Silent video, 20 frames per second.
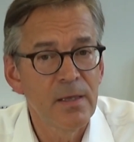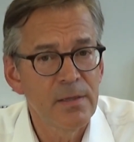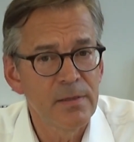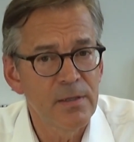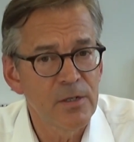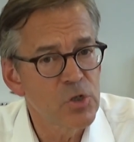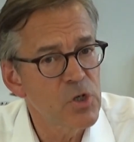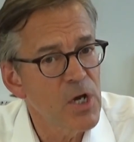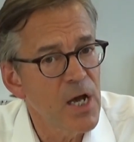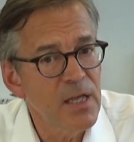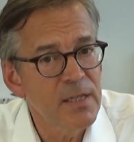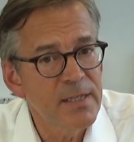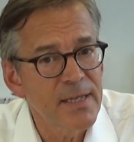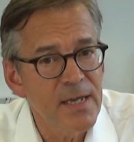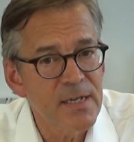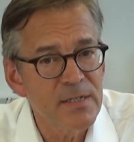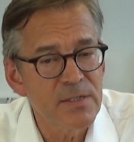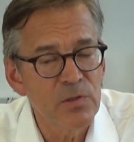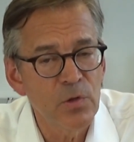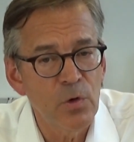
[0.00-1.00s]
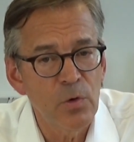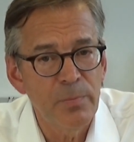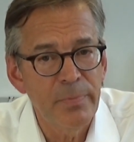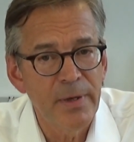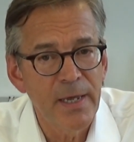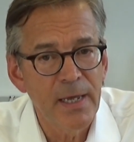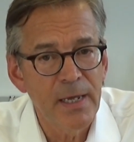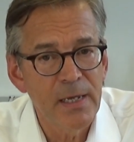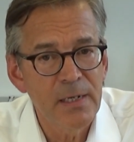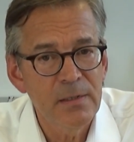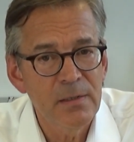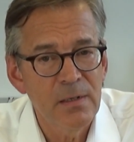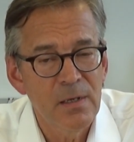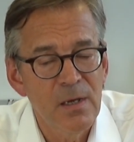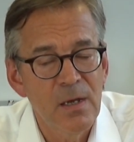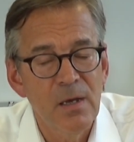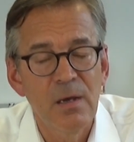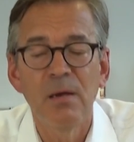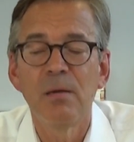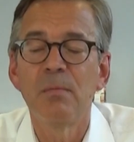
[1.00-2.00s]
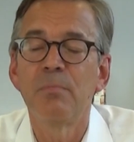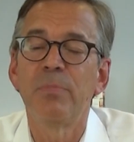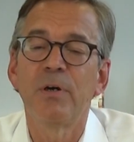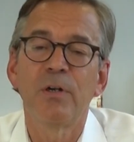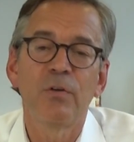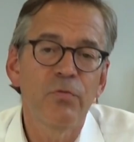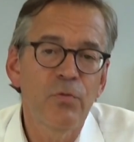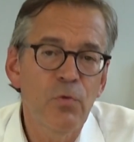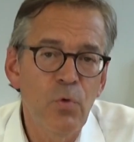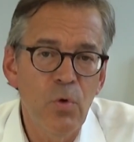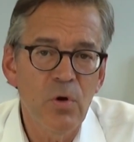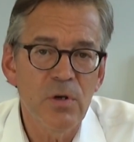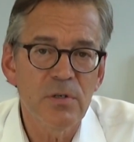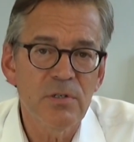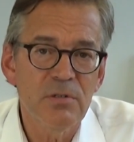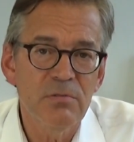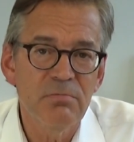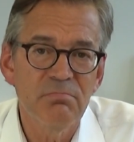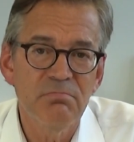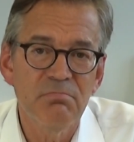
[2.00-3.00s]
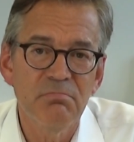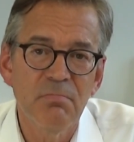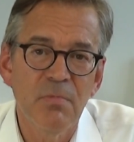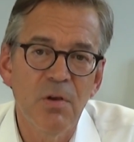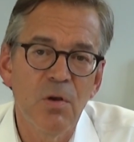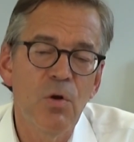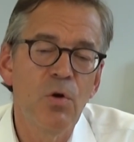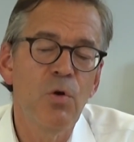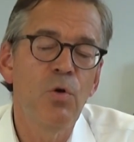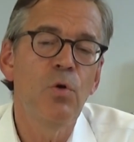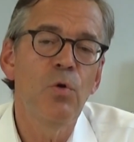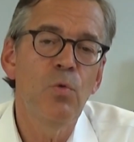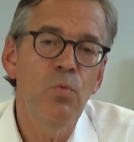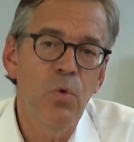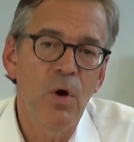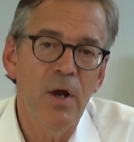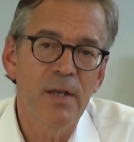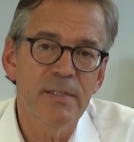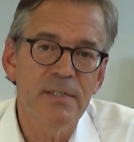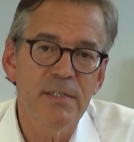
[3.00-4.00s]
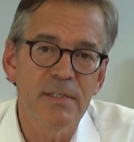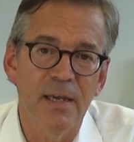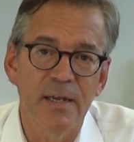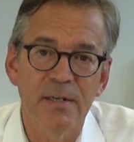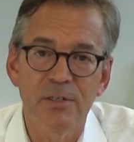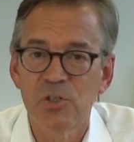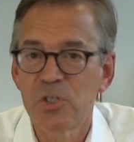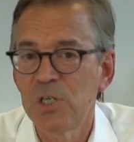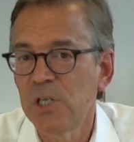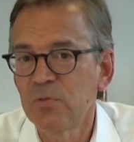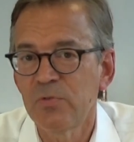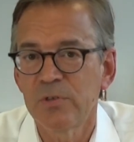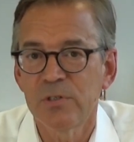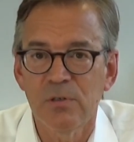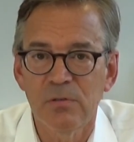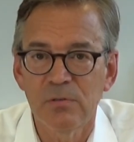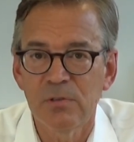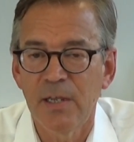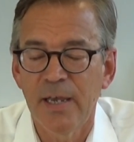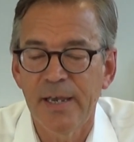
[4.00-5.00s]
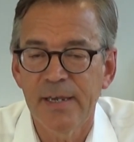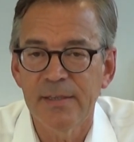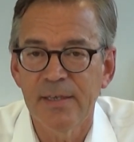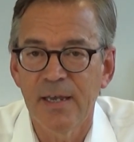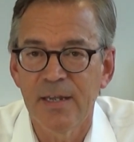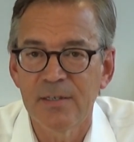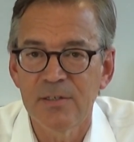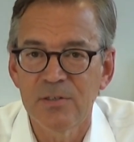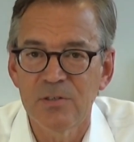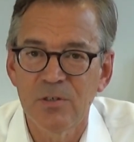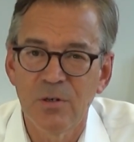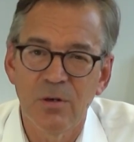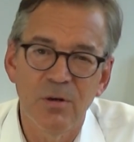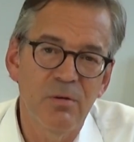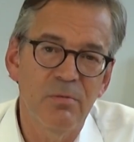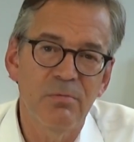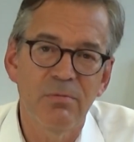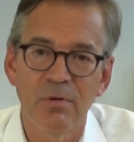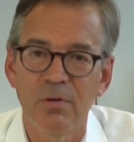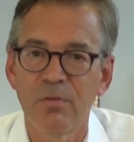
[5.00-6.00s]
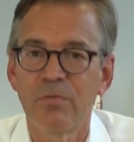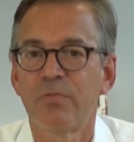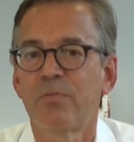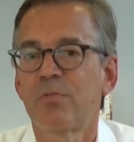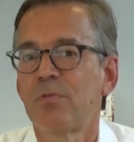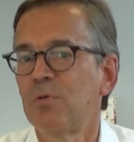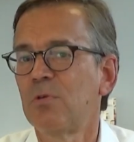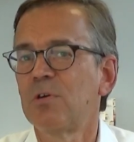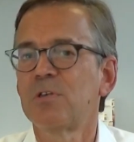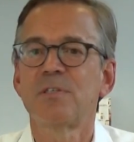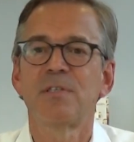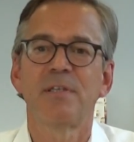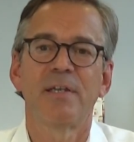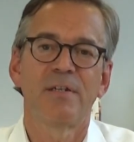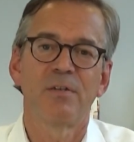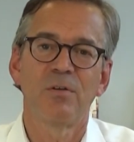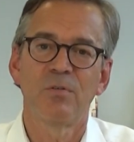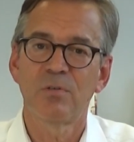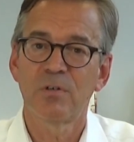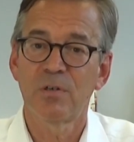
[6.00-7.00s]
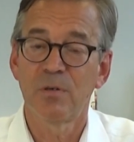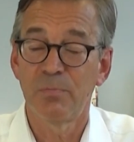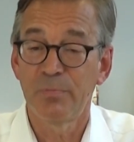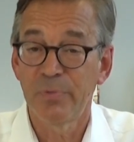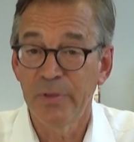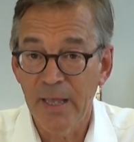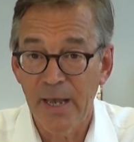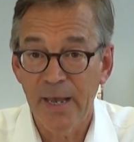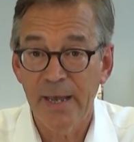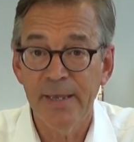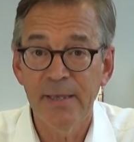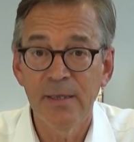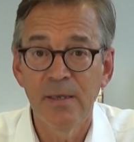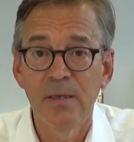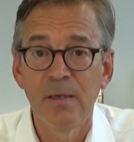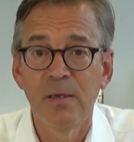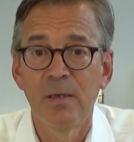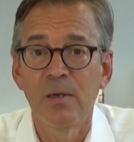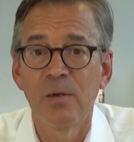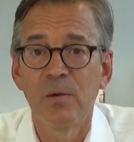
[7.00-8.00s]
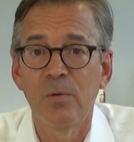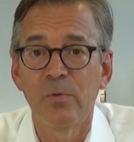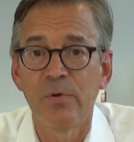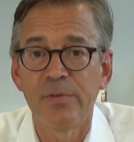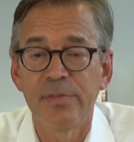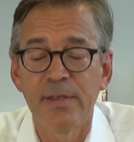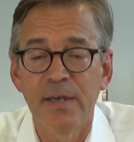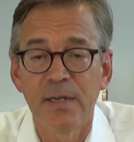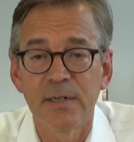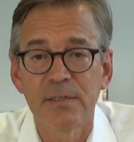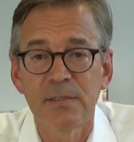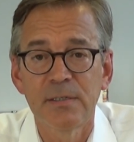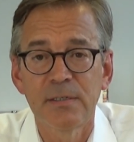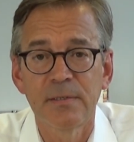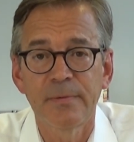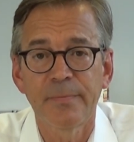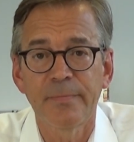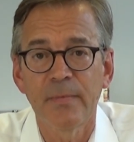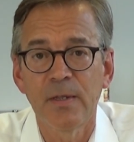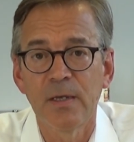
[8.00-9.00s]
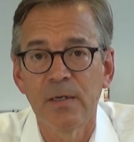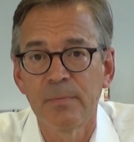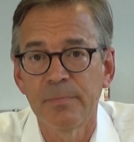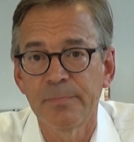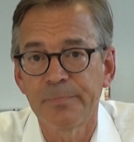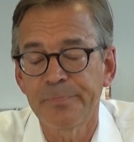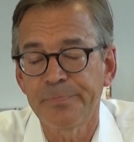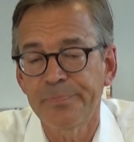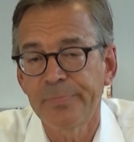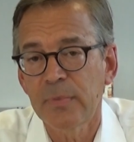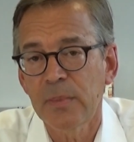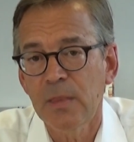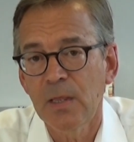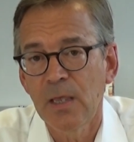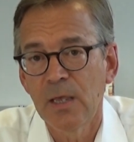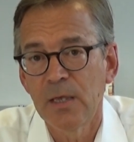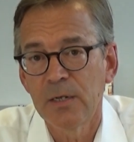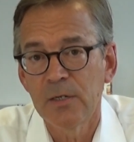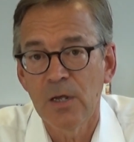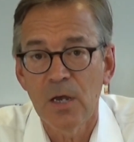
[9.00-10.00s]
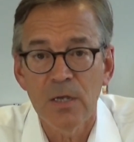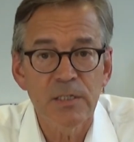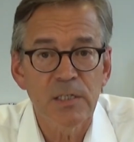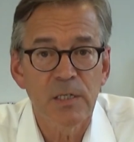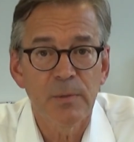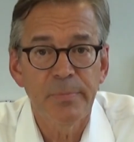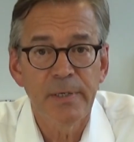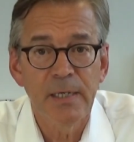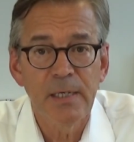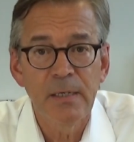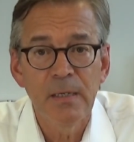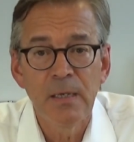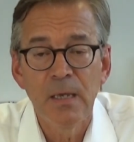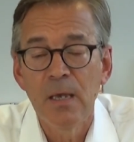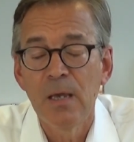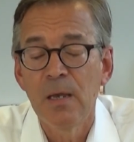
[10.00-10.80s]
The child has no pain, but of course, who wants that? Children don't like that, so of course they don't comply with that um, endoscopy.